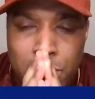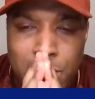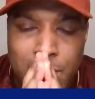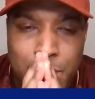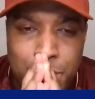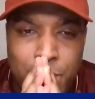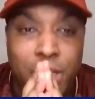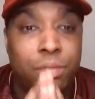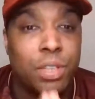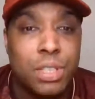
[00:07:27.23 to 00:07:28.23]
And if there's
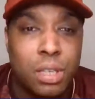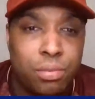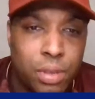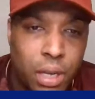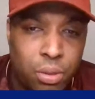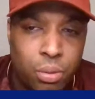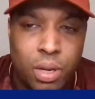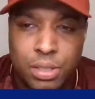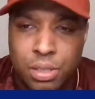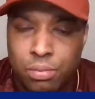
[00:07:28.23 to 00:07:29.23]
anything that you guys can
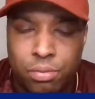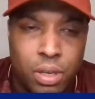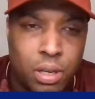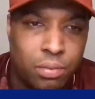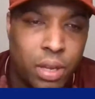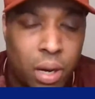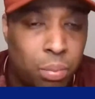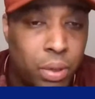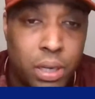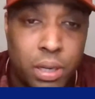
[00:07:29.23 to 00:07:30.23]
think of that are in the chat
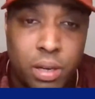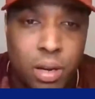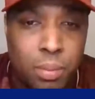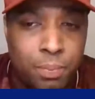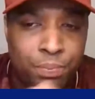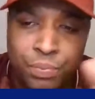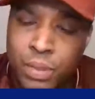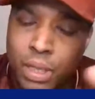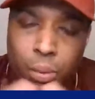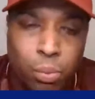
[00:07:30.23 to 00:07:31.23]
right now, bring it up
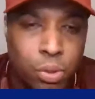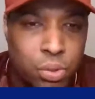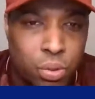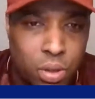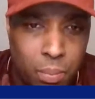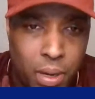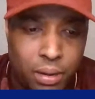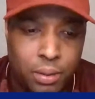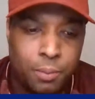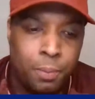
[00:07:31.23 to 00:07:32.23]
and we'll talk
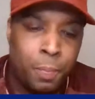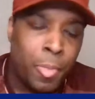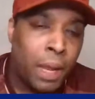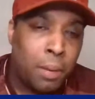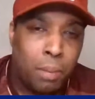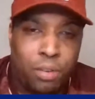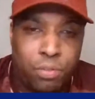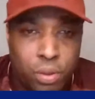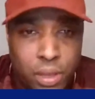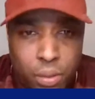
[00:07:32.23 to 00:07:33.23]
about it. But I
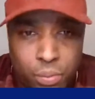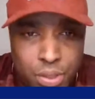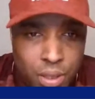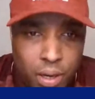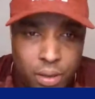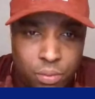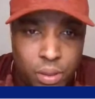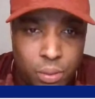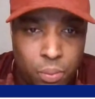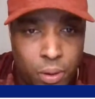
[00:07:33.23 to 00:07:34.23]
thought that we started
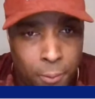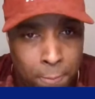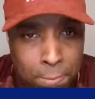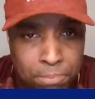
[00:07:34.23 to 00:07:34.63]
really well.